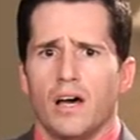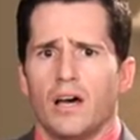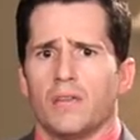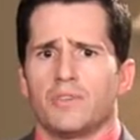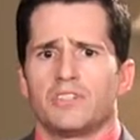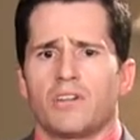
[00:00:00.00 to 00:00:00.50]

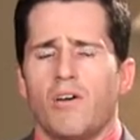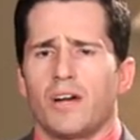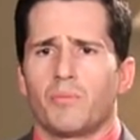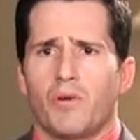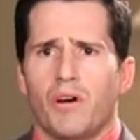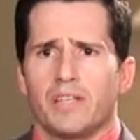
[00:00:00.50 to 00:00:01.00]
The
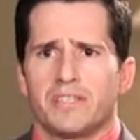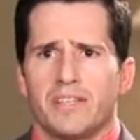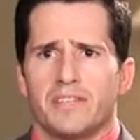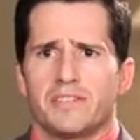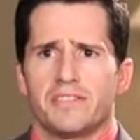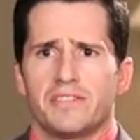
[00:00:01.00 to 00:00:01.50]
scarring
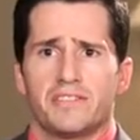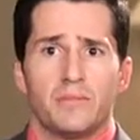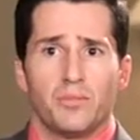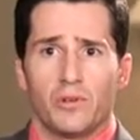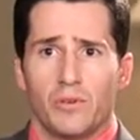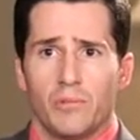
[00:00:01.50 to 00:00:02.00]
process is
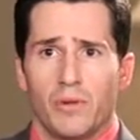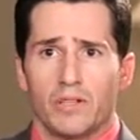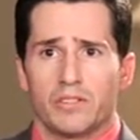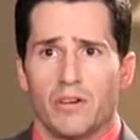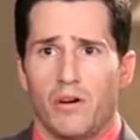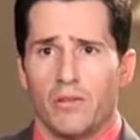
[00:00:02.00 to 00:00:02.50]
similar
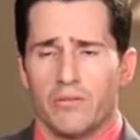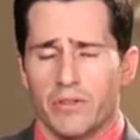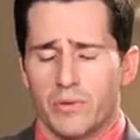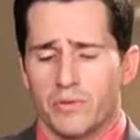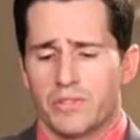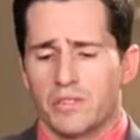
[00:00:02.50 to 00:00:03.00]
amongst all of
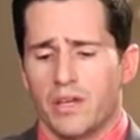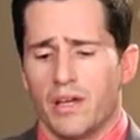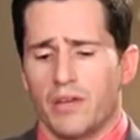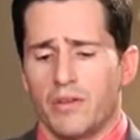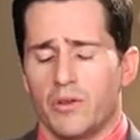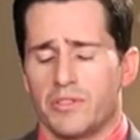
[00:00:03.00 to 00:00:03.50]

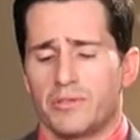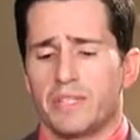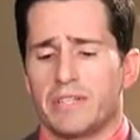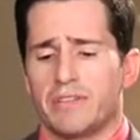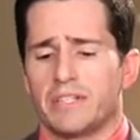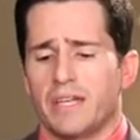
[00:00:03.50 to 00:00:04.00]
those
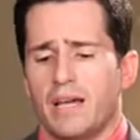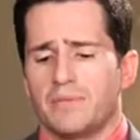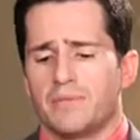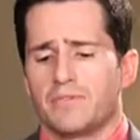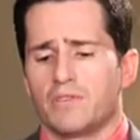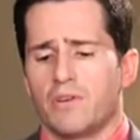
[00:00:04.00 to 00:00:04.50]
three different
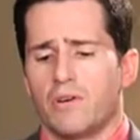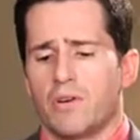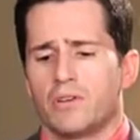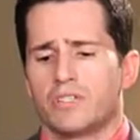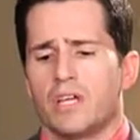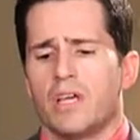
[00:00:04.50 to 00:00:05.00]
types of
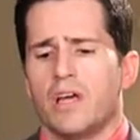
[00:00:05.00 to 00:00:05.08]
scars.